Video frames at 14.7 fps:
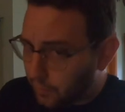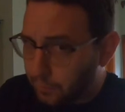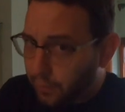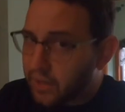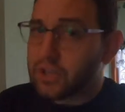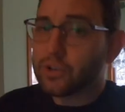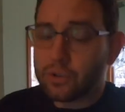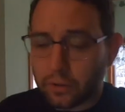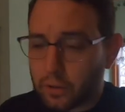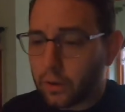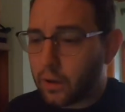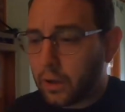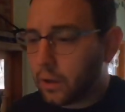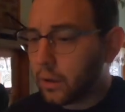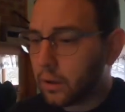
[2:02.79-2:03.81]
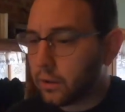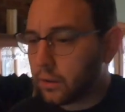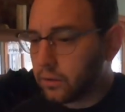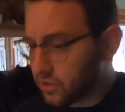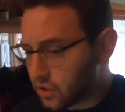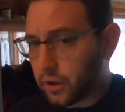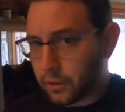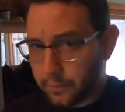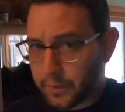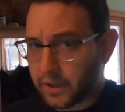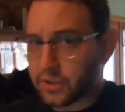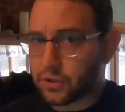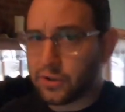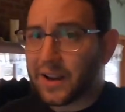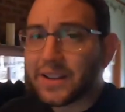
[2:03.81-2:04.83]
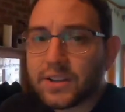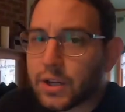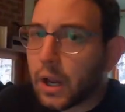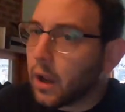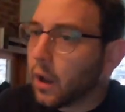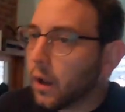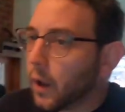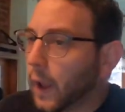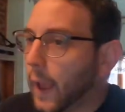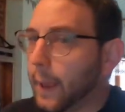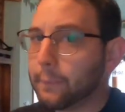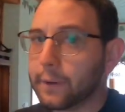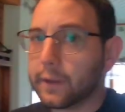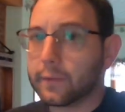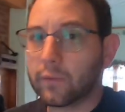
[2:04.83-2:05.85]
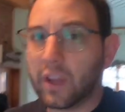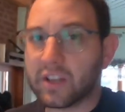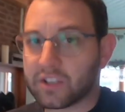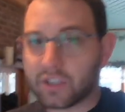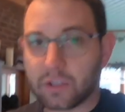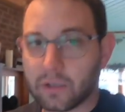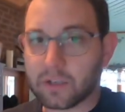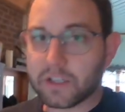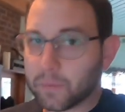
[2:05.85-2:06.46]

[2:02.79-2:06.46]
the picture, you saw the picture. It's a